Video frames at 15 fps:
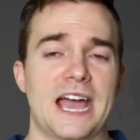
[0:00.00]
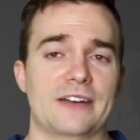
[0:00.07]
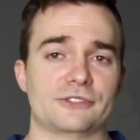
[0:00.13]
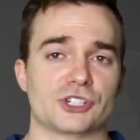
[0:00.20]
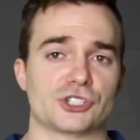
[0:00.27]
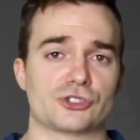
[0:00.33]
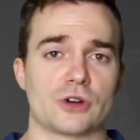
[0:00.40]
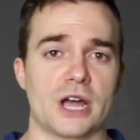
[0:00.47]

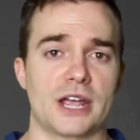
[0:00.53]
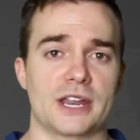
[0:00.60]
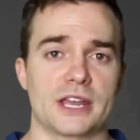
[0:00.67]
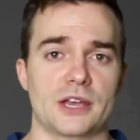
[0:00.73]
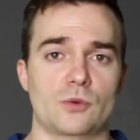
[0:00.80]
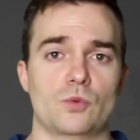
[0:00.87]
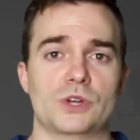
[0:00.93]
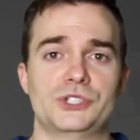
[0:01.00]
after trying
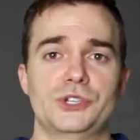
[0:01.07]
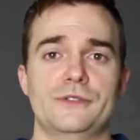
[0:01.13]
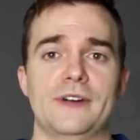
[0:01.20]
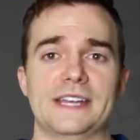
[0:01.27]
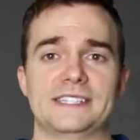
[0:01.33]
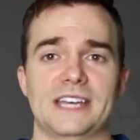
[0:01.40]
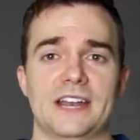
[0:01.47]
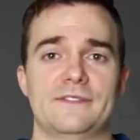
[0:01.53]
it. Once you've
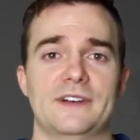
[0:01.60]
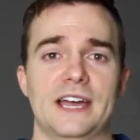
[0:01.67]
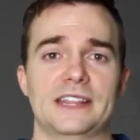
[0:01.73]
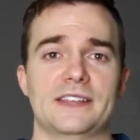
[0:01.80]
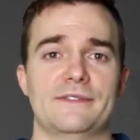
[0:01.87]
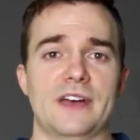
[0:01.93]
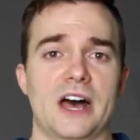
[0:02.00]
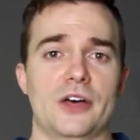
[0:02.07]

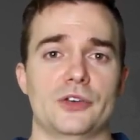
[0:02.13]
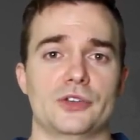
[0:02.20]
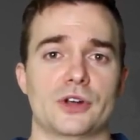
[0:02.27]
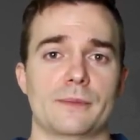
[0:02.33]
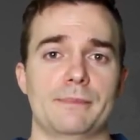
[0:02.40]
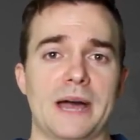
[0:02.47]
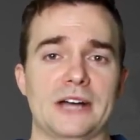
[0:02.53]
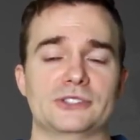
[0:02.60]
identified the value
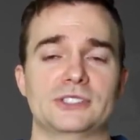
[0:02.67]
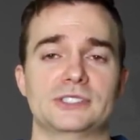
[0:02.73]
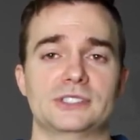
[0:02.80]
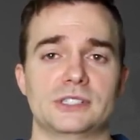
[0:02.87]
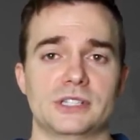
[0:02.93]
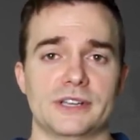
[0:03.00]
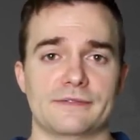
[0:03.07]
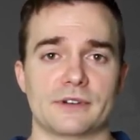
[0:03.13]
you're about to
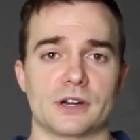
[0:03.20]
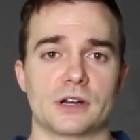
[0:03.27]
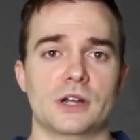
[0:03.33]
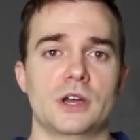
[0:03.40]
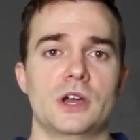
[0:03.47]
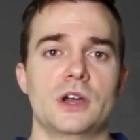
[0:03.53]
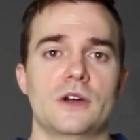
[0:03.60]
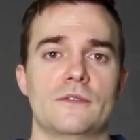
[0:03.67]
deliver,